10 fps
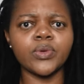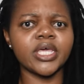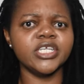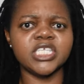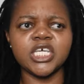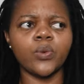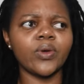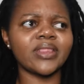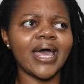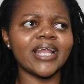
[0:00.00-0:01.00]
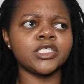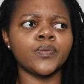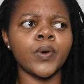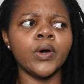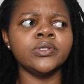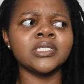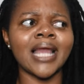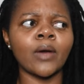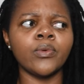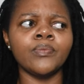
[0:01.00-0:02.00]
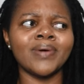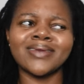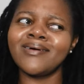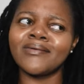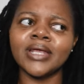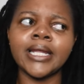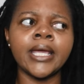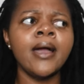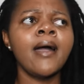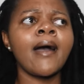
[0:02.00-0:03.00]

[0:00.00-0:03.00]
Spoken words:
We can deal with that, I suppose, but not really.